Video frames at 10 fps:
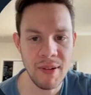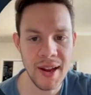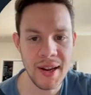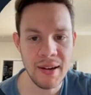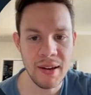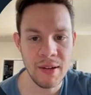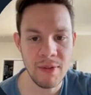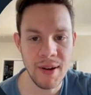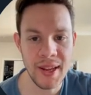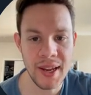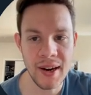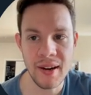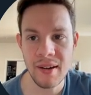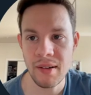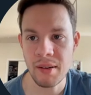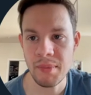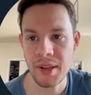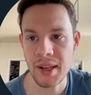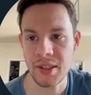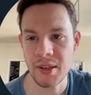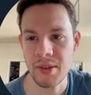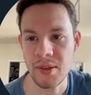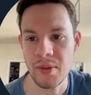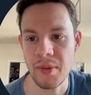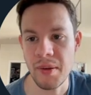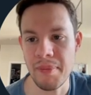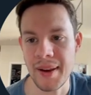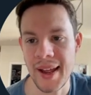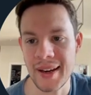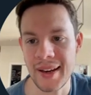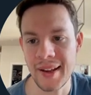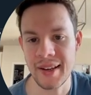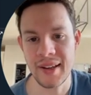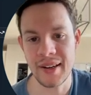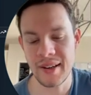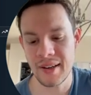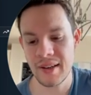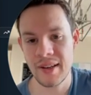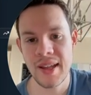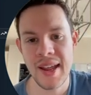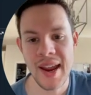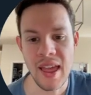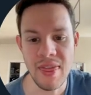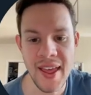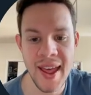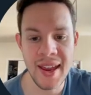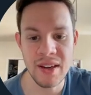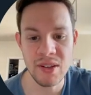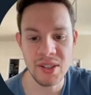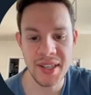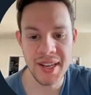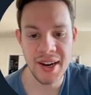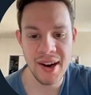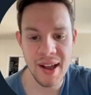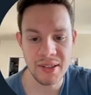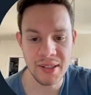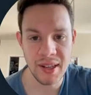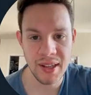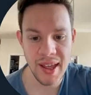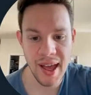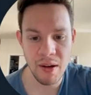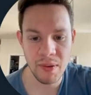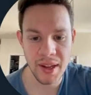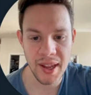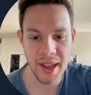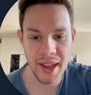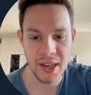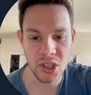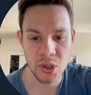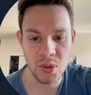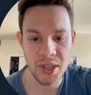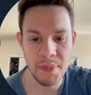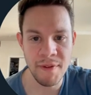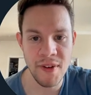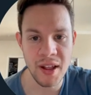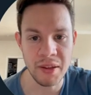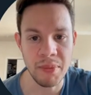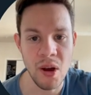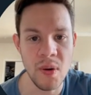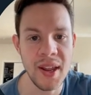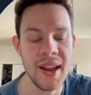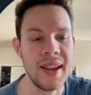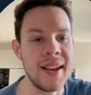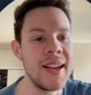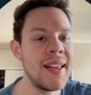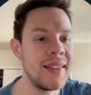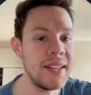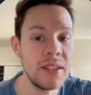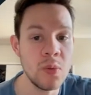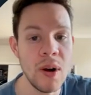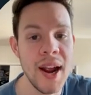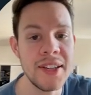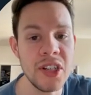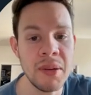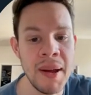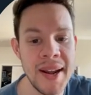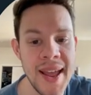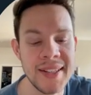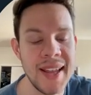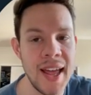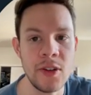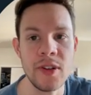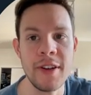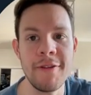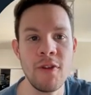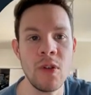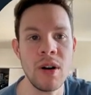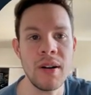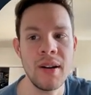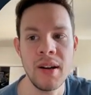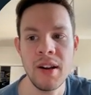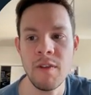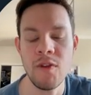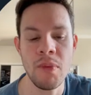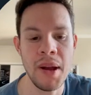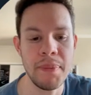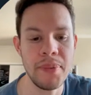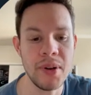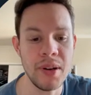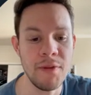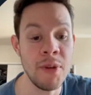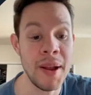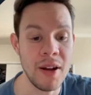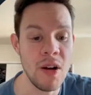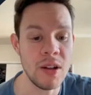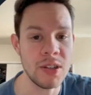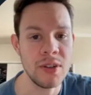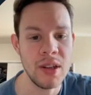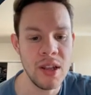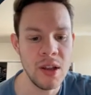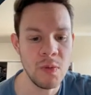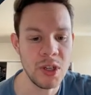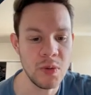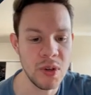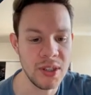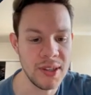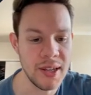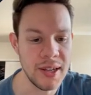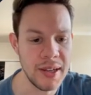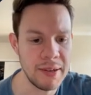right? Right here. Let me actually do a black line here. And then you see here how it shoots up in volume. Okay, this is where I took my next entry for my calls, which was